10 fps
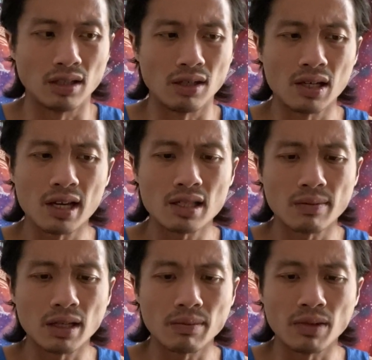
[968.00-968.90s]
you guys
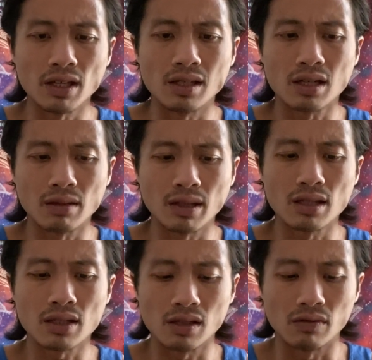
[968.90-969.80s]
might be coming
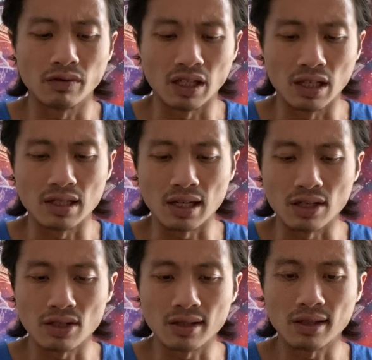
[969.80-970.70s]
to a
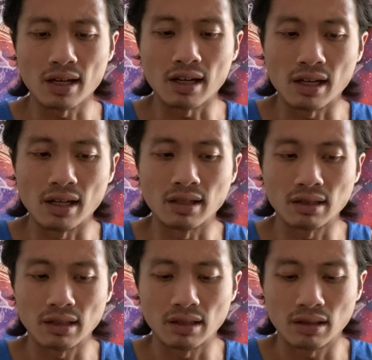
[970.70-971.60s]
realization that
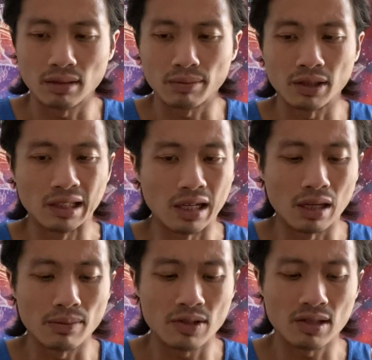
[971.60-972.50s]

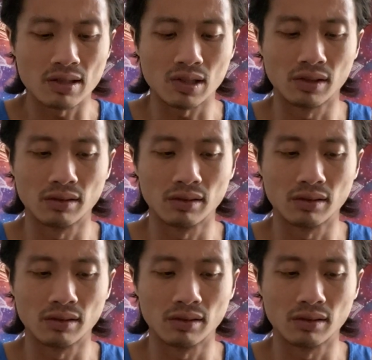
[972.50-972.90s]
perhaps